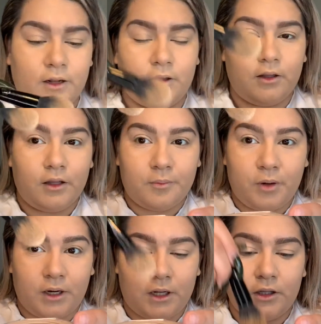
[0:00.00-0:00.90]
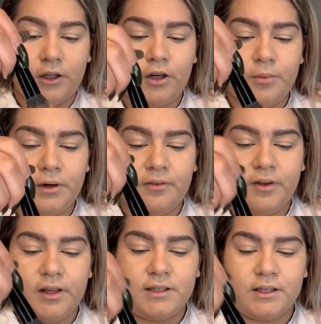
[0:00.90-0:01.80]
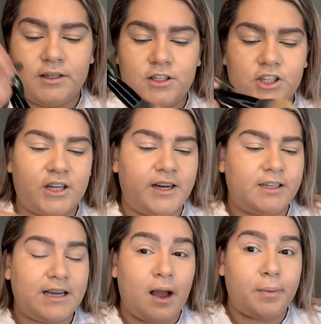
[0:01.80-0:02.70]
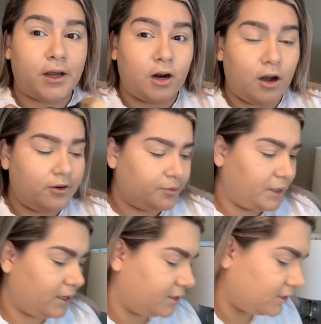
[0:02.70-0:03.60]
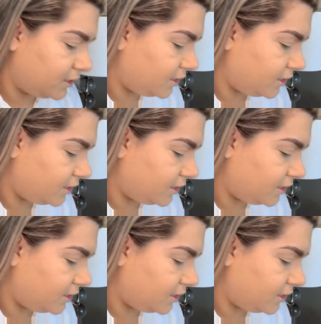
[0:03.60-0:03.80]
a little bit of this and then just kind of tapping it off, because